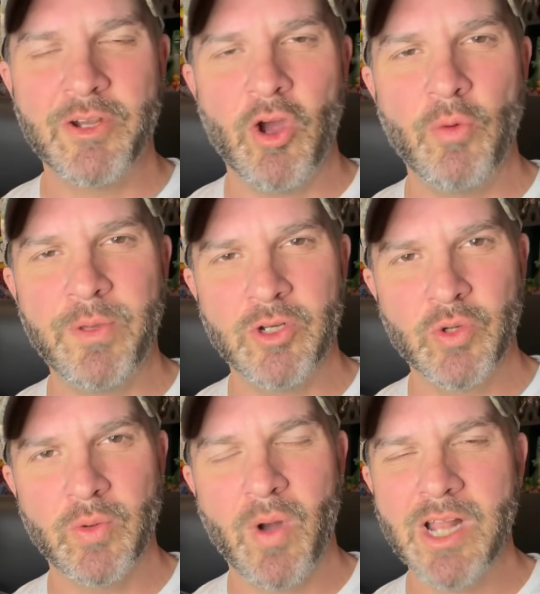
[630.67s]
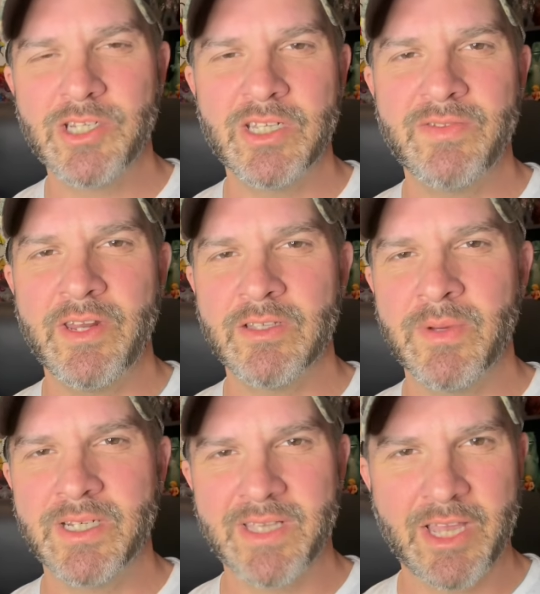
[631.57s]
I hope you enjoyed watching this video as
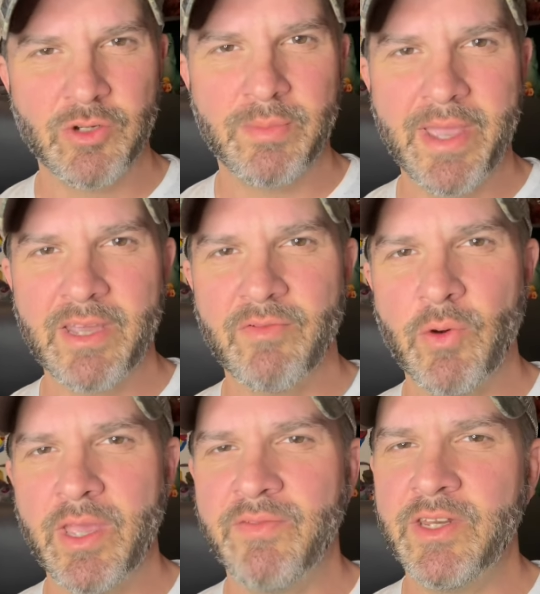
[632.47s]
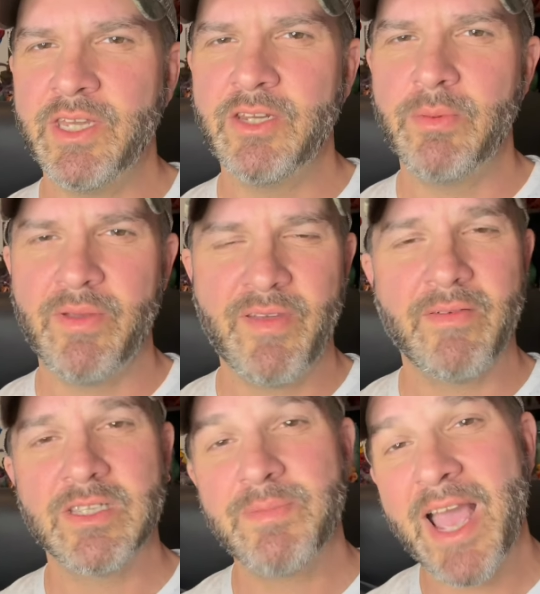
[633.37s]
much as I enjoyed making it for you. If you did, do me a favor
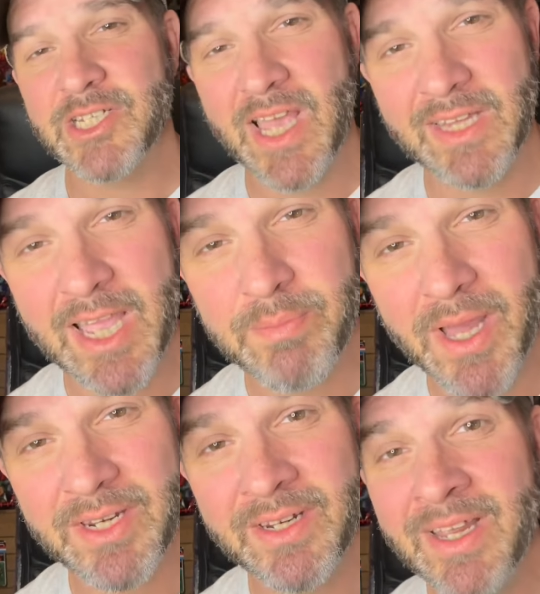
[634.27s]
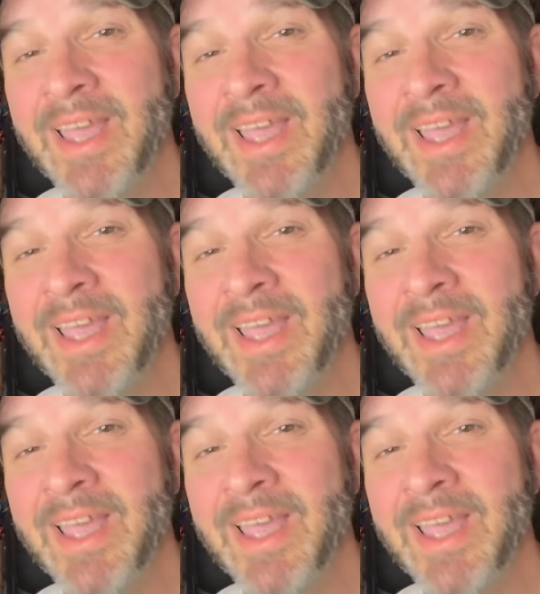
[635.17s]
and smash that like button.